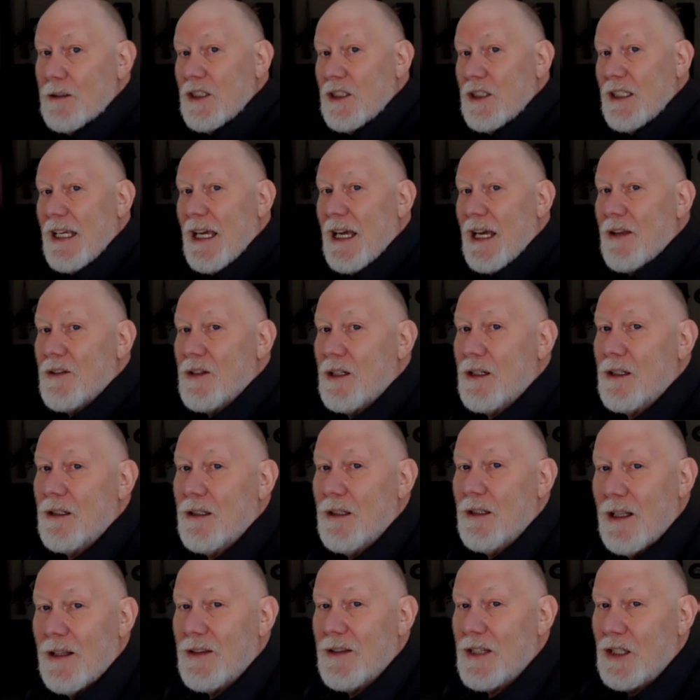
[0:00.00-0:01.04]

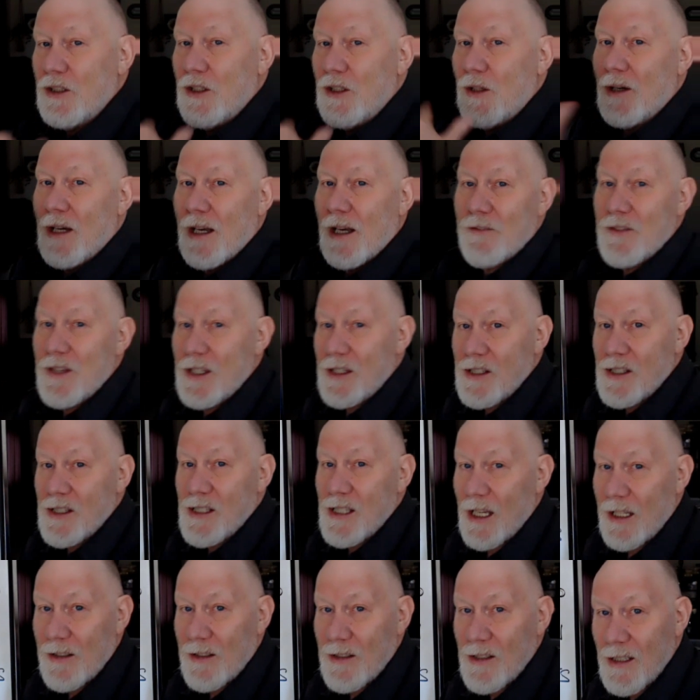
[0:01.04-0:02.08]
together, then you have this
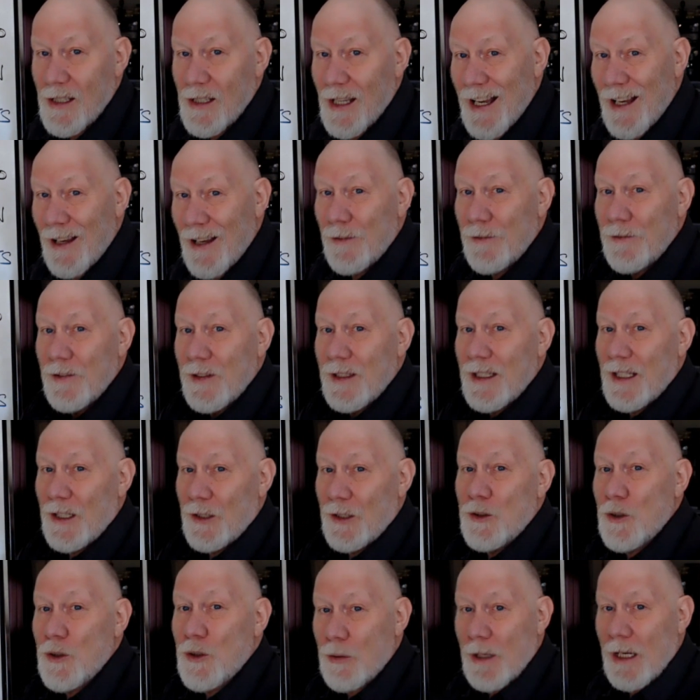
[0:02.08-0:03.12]
sense of
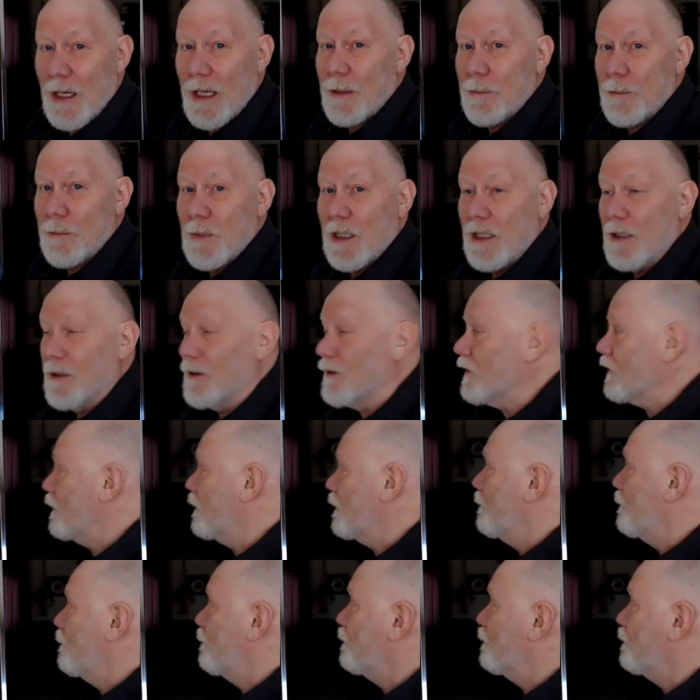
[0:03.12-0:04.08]
entrainment.